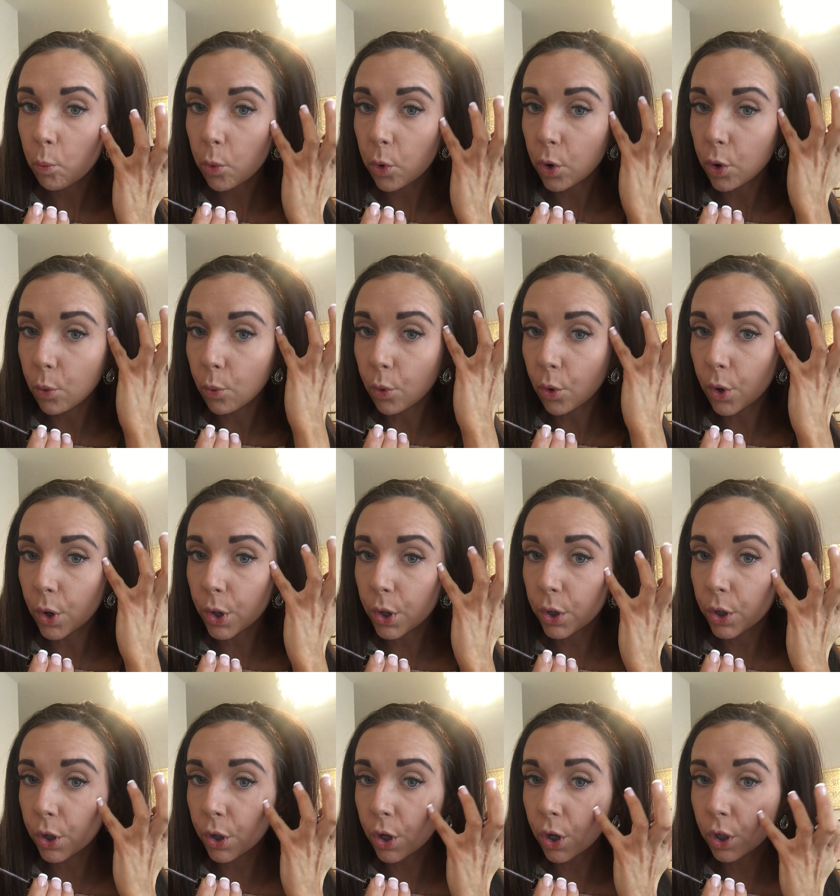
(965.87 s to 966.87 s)
you want
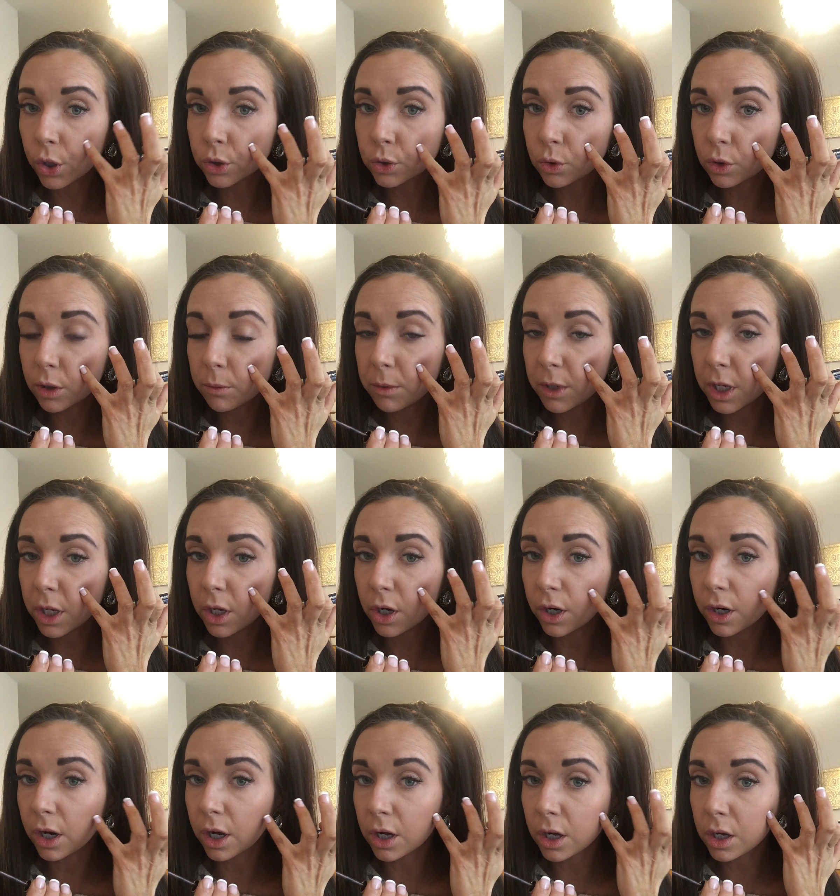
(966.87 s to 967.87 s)
your contour to be
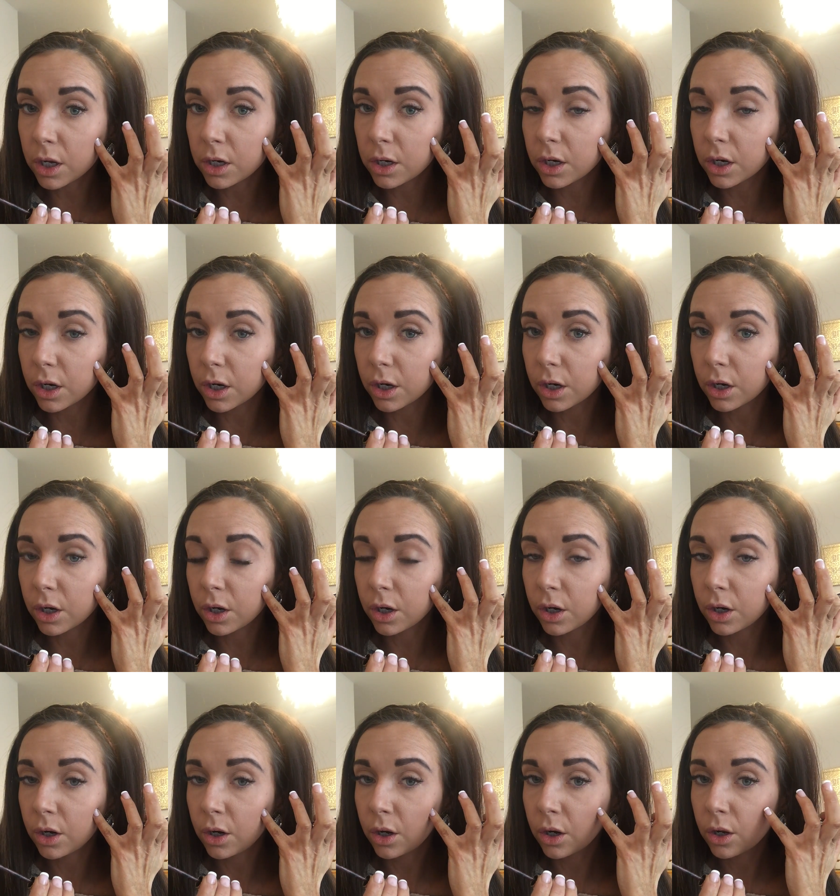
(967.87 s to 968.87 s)
here, not under,
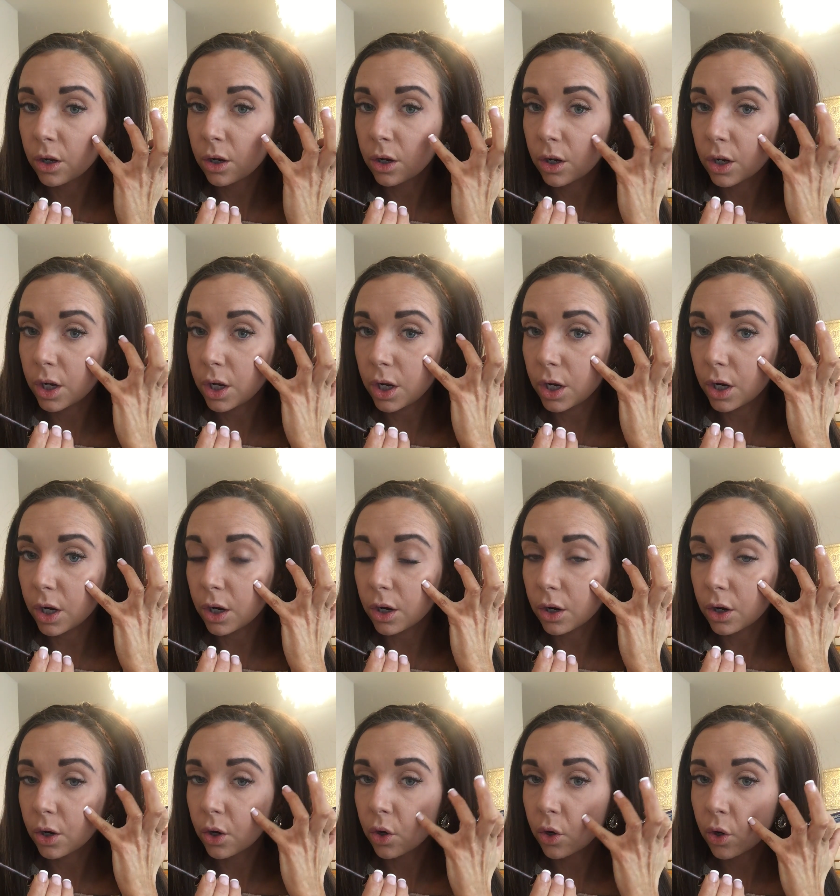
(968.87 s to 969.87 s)

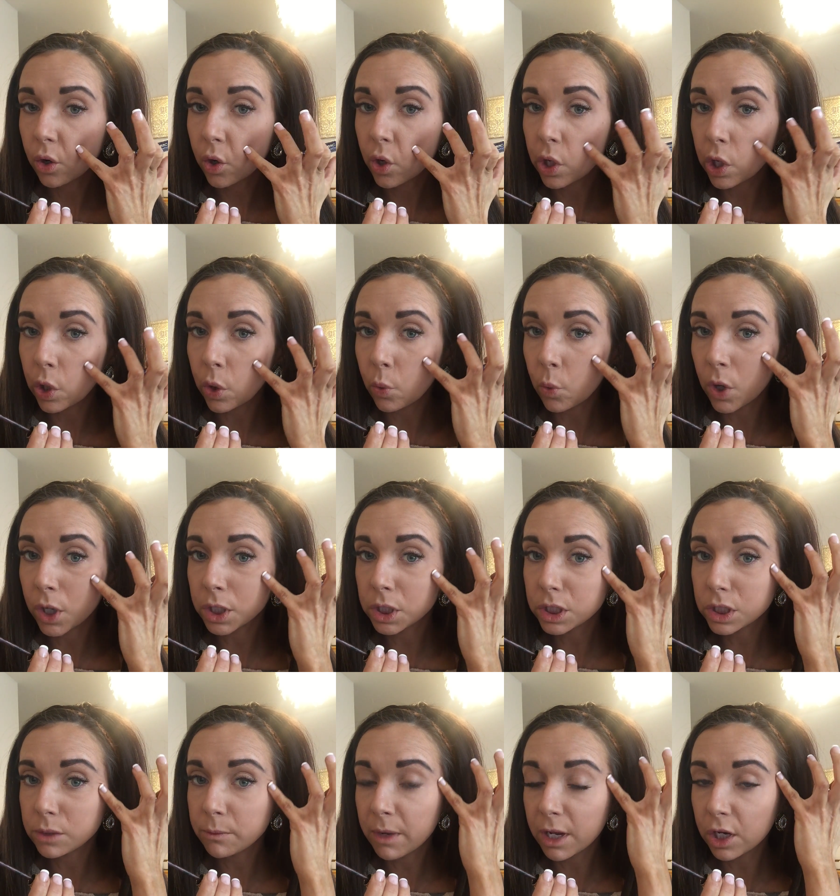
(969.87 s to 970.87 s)
here. You want
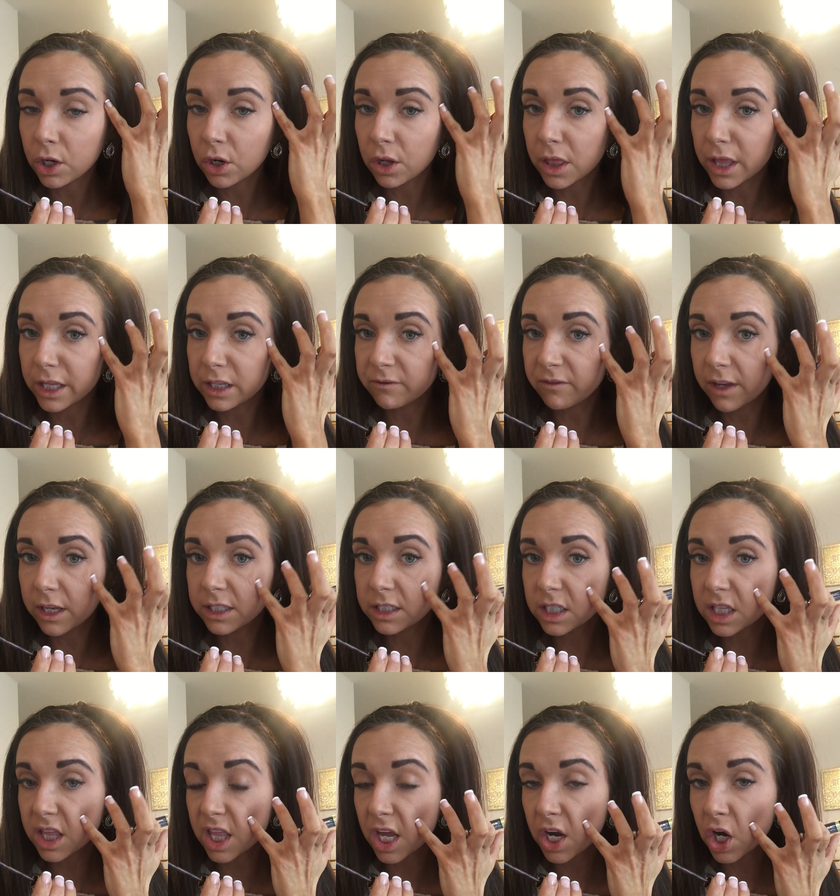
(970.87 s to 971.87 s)
to make your
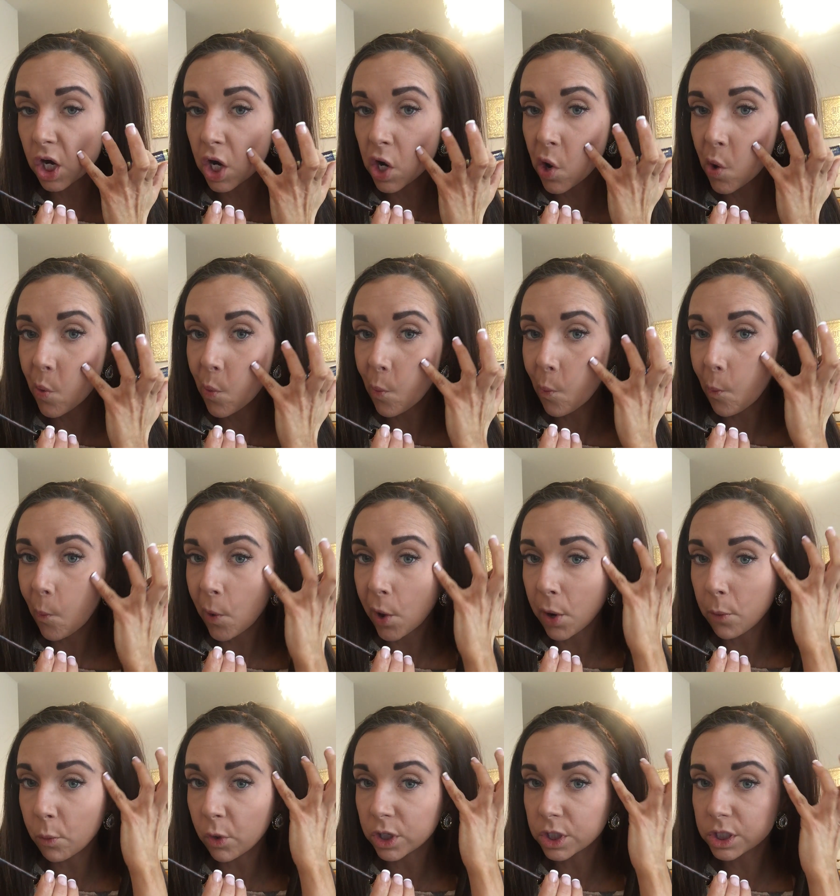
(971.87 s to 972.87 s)
face thinner
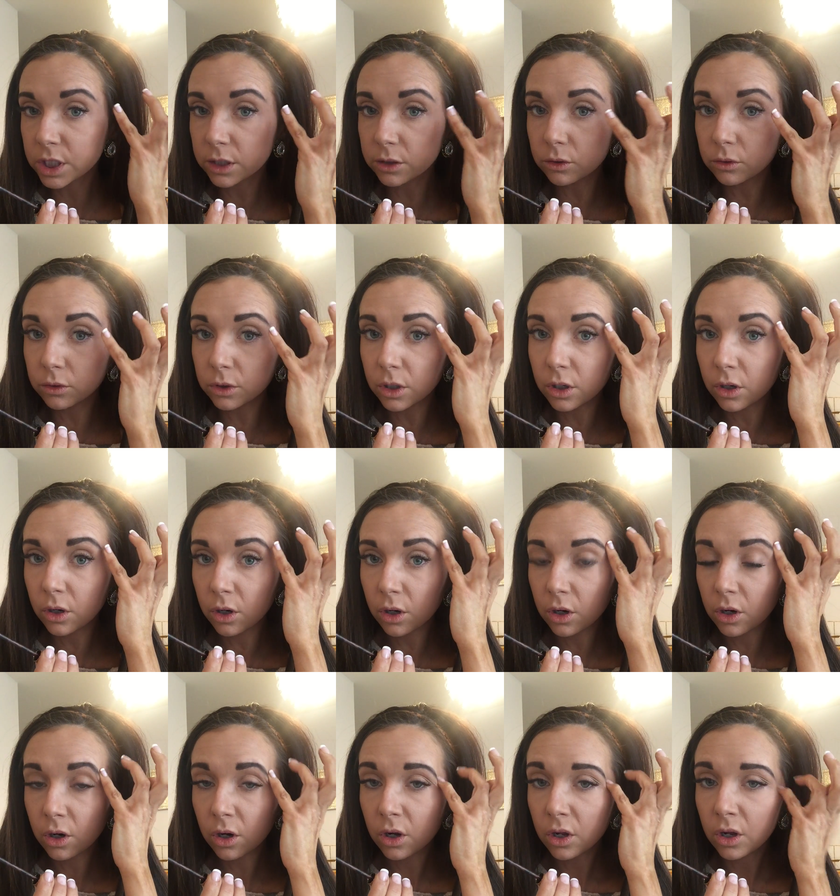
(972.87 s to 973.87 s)
and more chiseled.
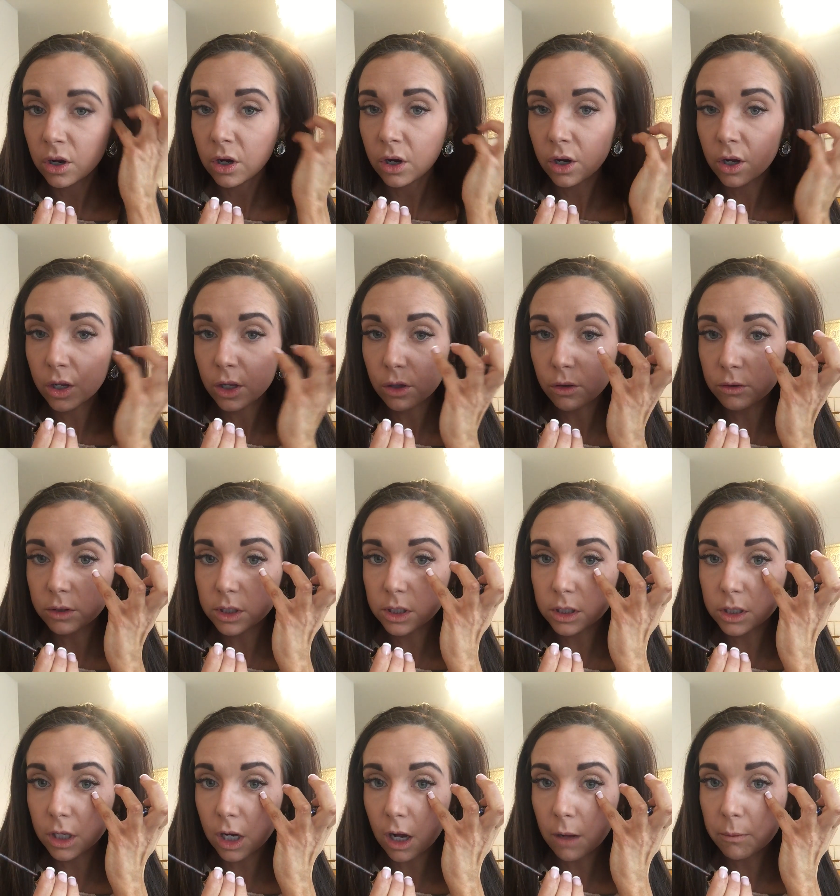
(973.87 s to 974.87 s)
You
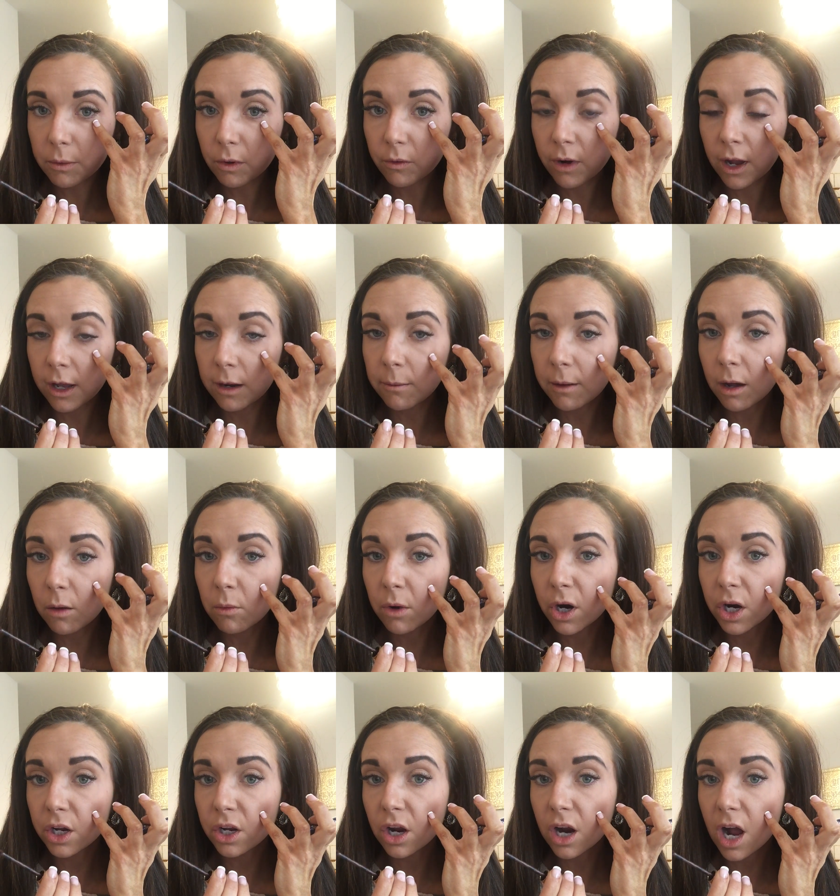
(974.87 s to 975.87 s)
stop right about
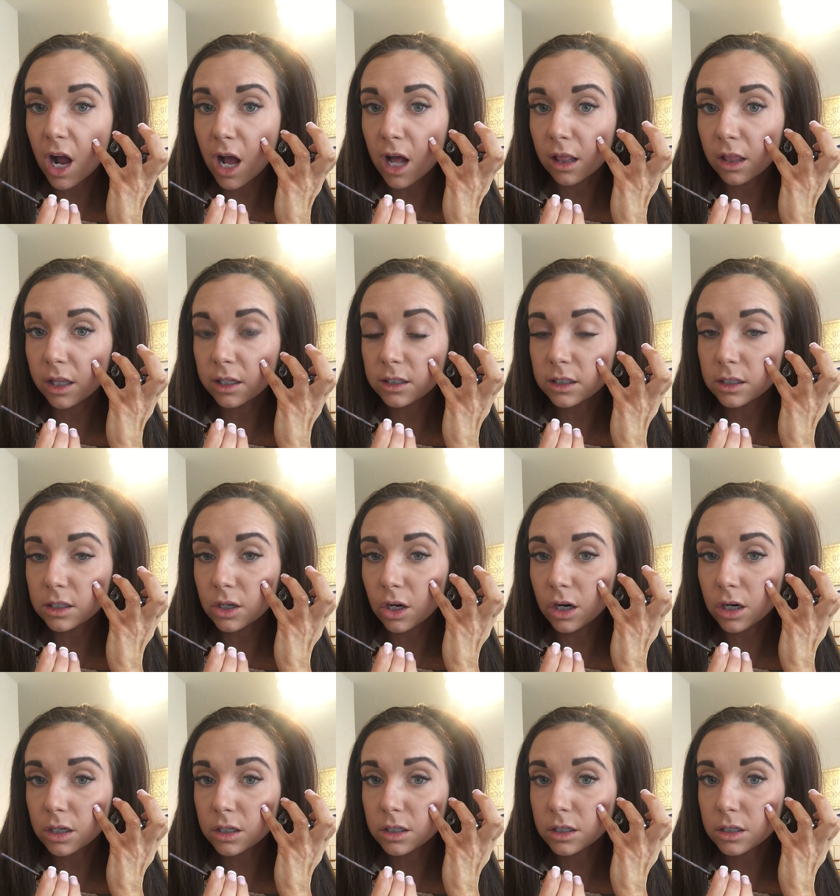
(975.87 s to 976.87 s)
where your eyelid
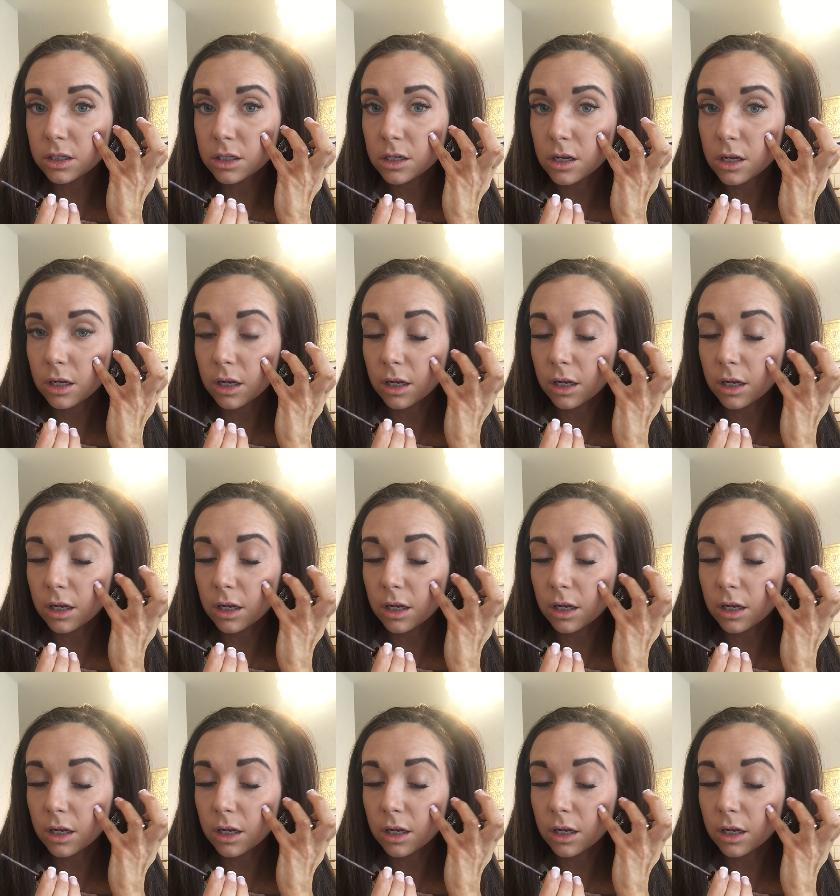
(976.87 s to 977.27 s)
starts,